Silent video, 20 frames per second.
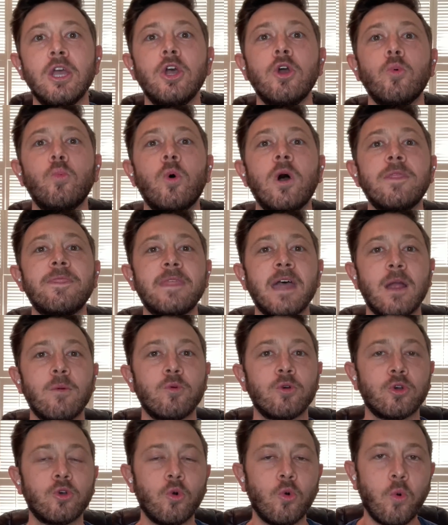What that
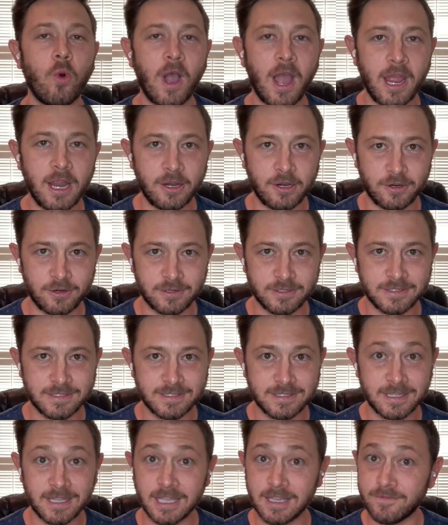
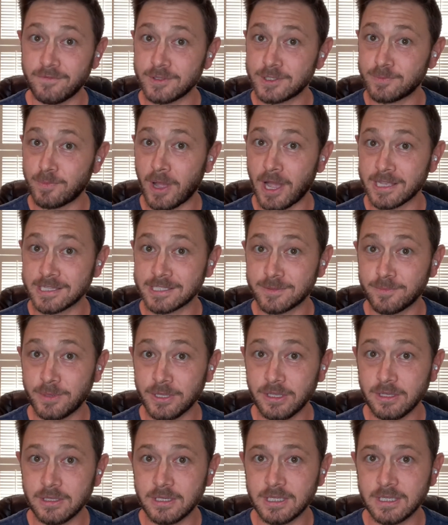requires, if it's
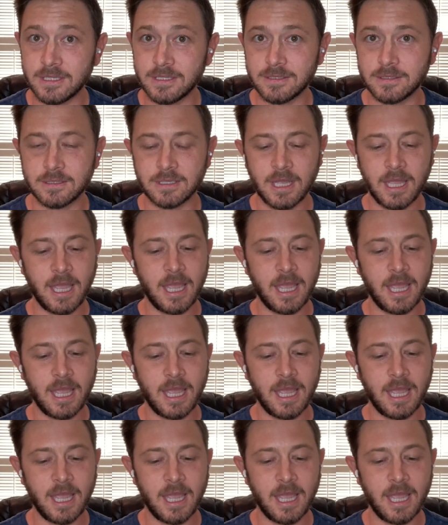possibilities,